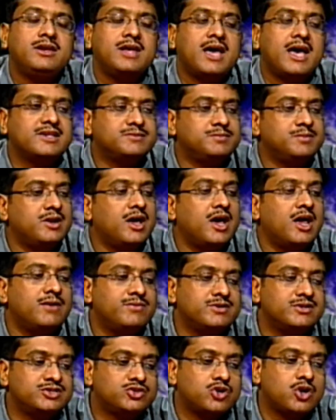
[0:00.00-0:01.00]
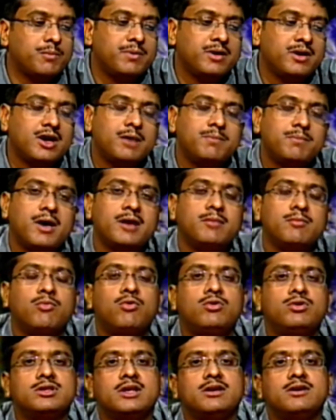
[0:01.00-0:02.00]
has been always topping up, and
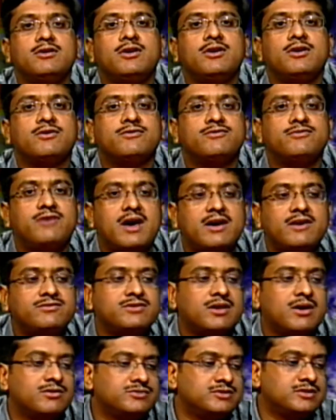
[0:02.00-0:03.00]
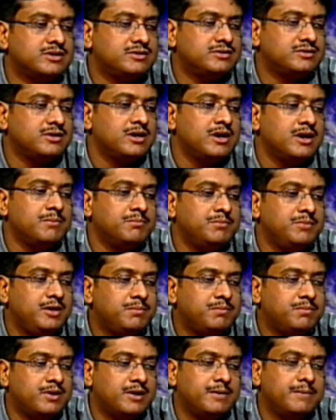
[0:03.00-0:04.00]
more than 5,000
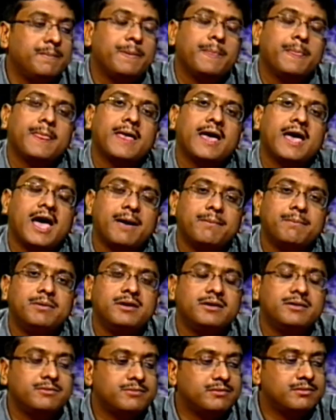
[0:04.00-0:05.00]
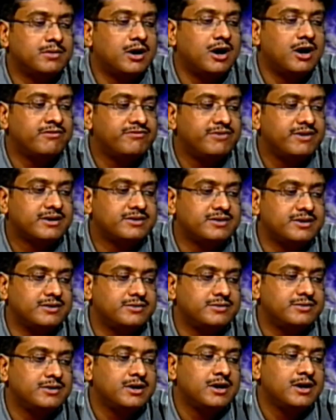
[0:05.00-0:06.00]
people have been affected,
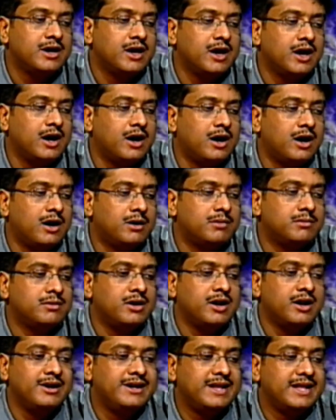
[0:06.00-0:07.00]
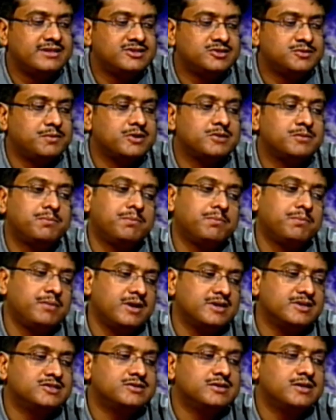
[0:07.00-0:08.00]
deaths
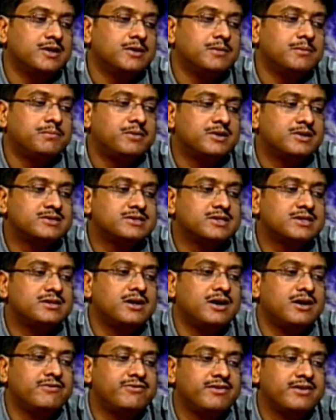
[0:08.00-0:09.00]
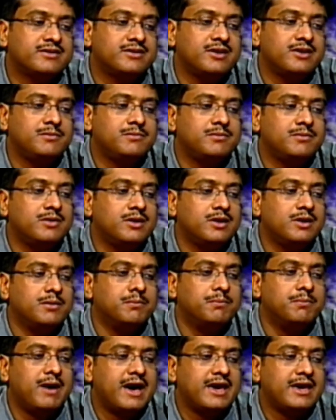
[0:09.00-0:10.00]
plus person affected
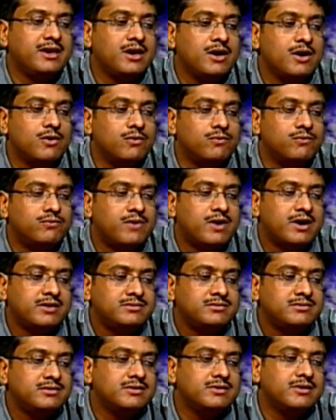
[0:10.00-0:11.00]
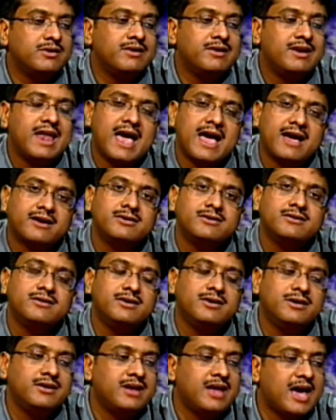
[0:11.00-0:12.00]
by 1 lakh
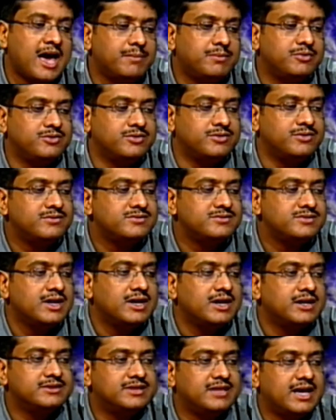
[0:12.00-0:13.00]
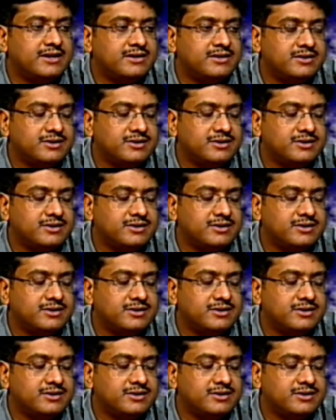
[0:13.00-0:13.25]
inhabitants, that